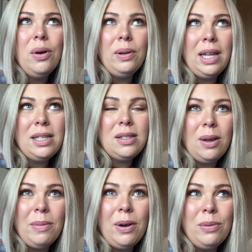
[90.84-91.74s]
last
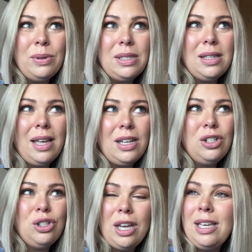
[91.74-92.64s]
time I was like
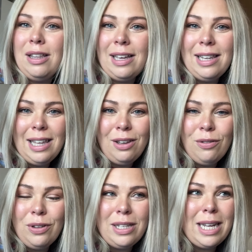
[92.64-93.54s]
shaking like a leaf
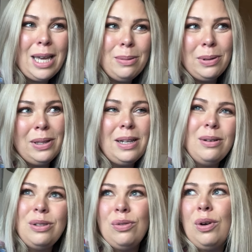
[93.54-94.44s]
on the table and I
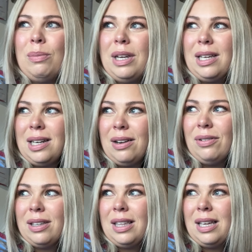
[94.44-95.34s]
was vomiting and
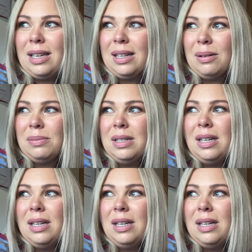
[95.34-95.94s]
everything and I'm